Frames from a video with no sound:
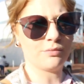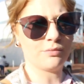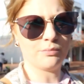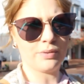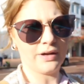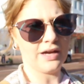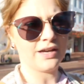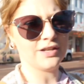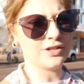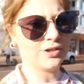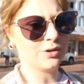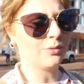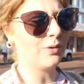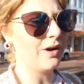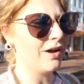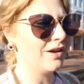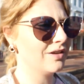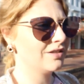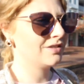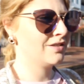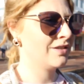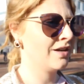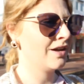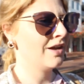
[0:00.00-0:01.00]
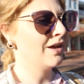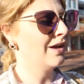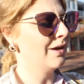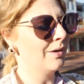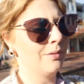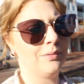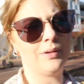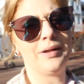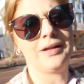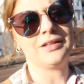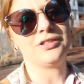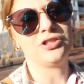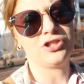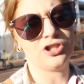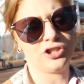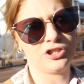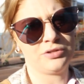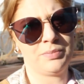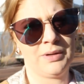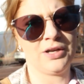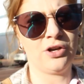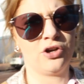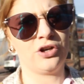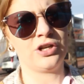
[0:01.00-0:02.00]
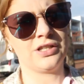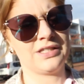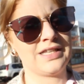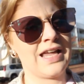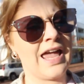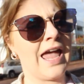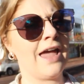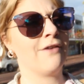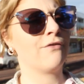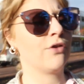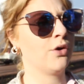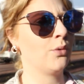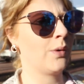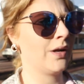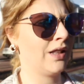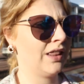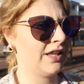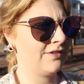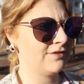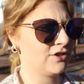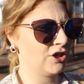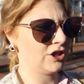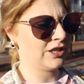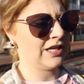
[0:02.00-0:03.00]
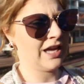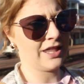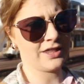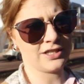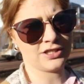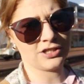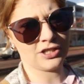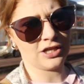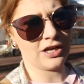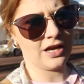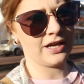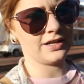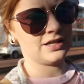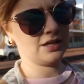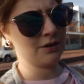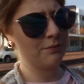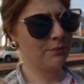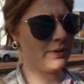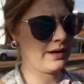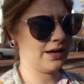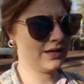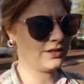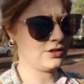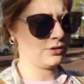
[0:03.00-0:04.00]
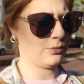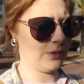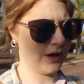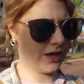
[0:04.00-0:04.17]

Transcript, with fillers: compared to us. Let's just be honest, everyone lives on the other side compared to